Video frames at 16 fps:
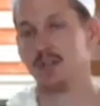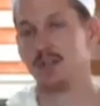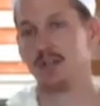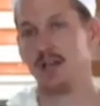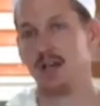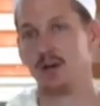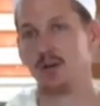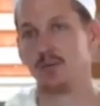
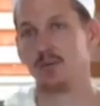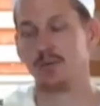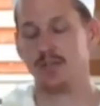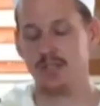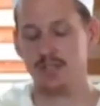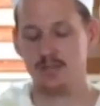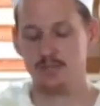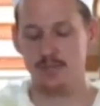Now,
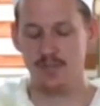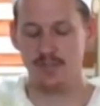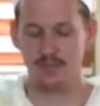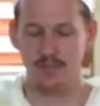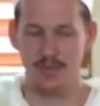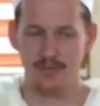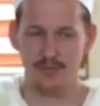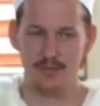he speaks
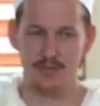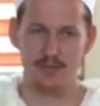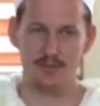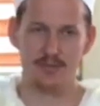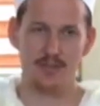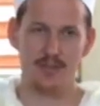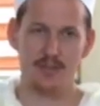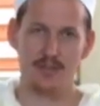about
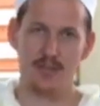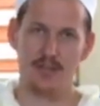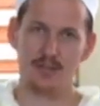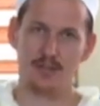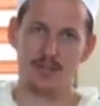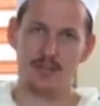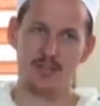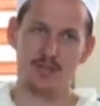this, that's
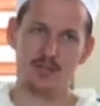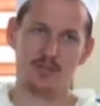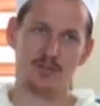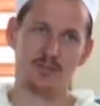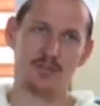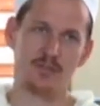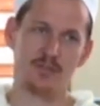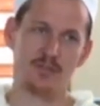an issue of
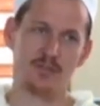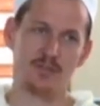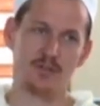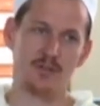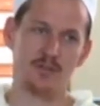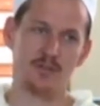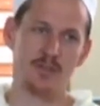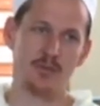
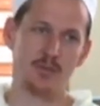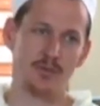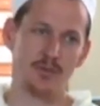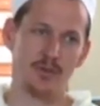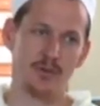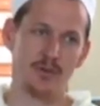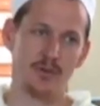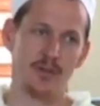legal
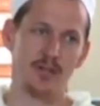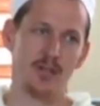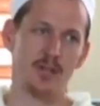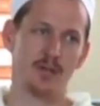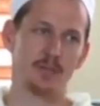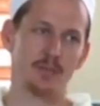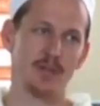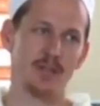theory,
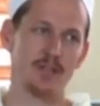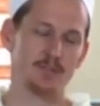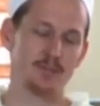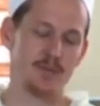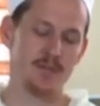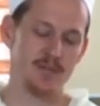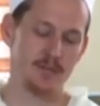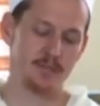but he
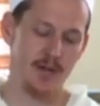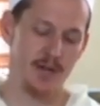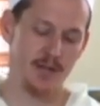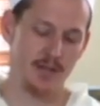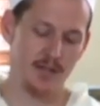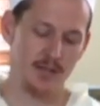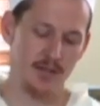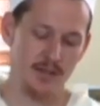speaks about it
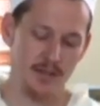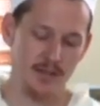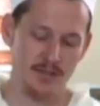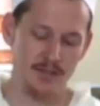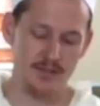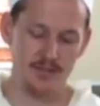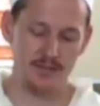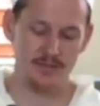in the
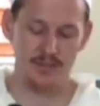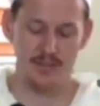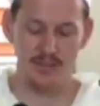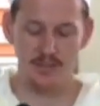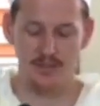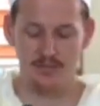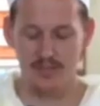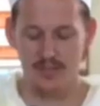context of the
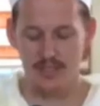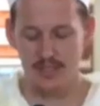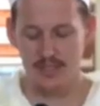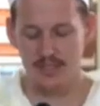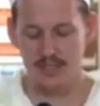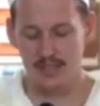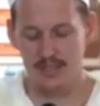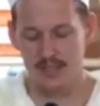99
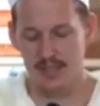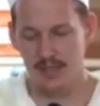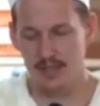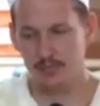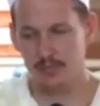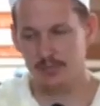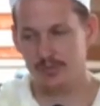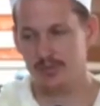
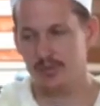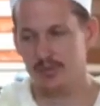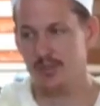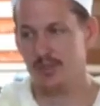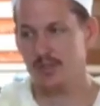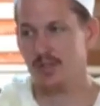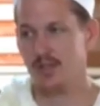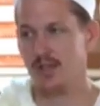names,
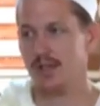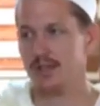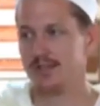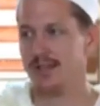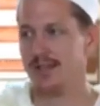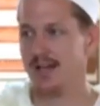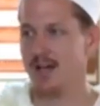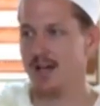is
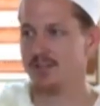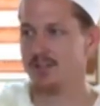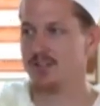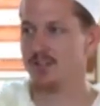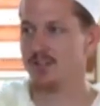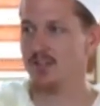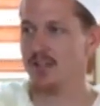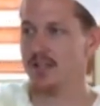that
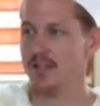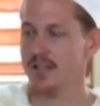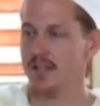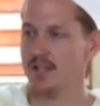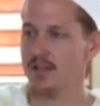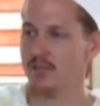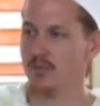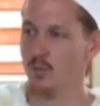obviously that
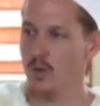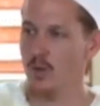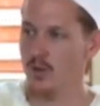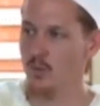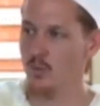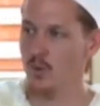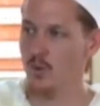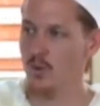if
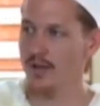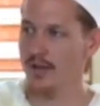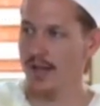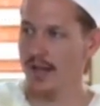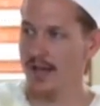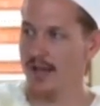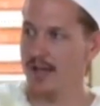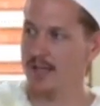one word
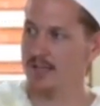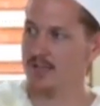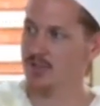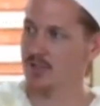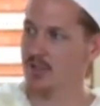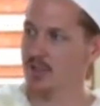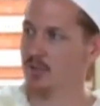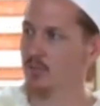has
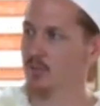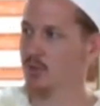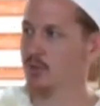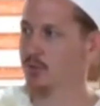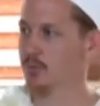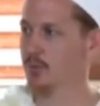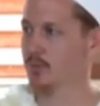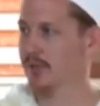
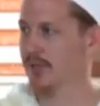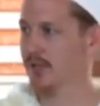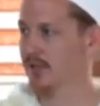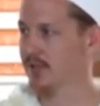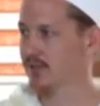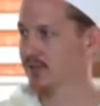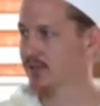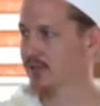multiple
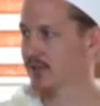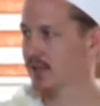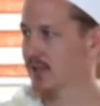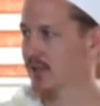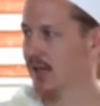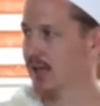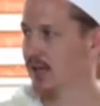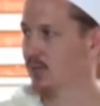meanings,
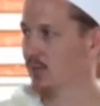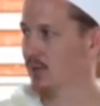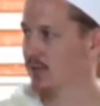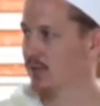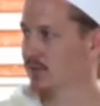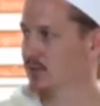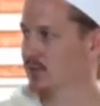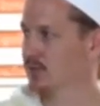and one of
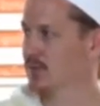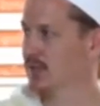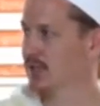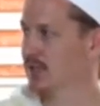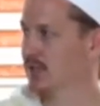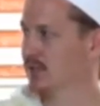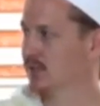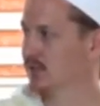those
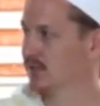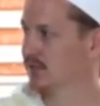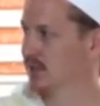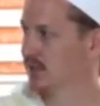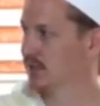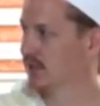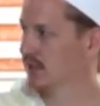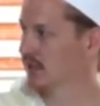meanings